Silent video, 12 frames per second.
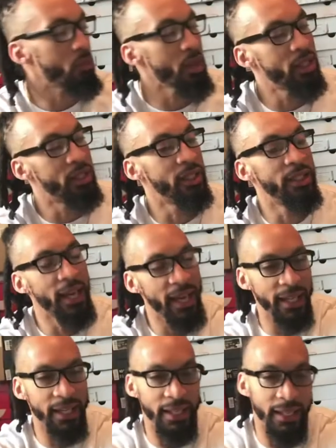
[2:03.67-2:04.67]

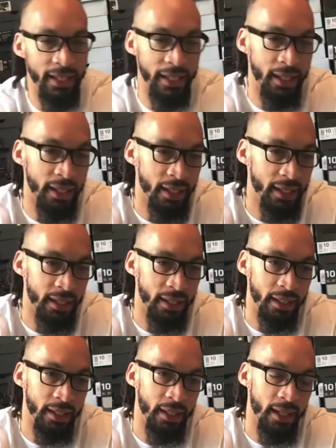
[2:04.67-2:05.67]
today
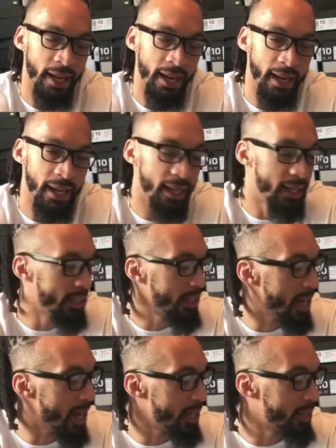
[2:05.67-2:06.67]
I
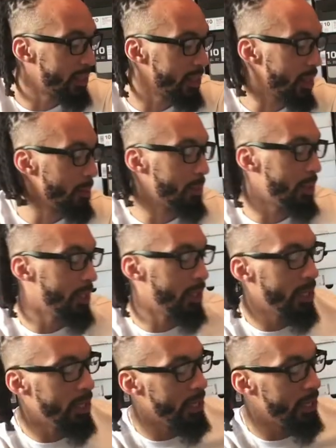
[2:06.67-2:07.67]
got
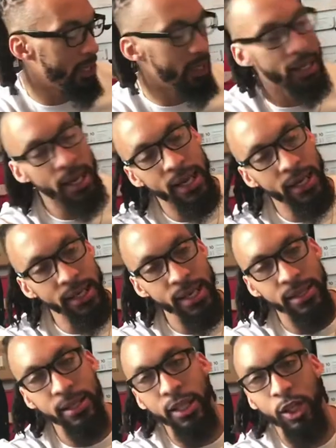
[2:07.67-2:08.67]
something, I guess,
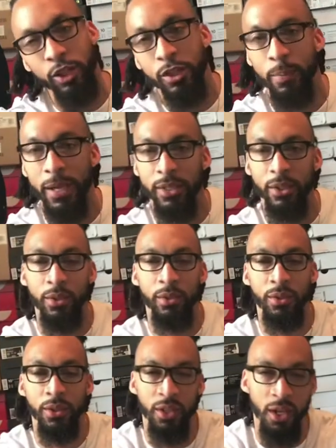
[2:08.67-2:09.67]
a little special,
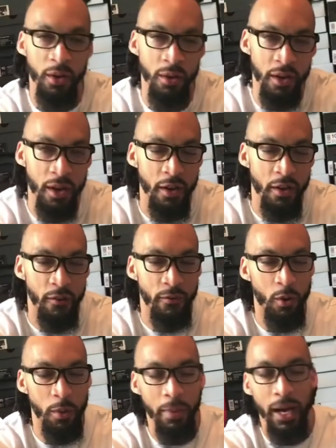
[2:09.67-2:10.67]
you know,
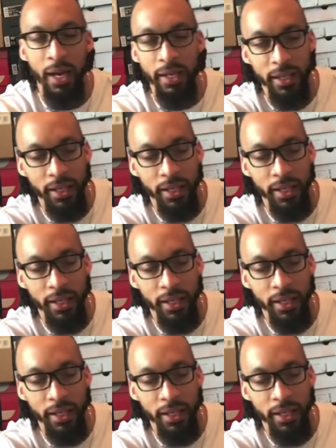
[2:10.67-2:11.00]
for my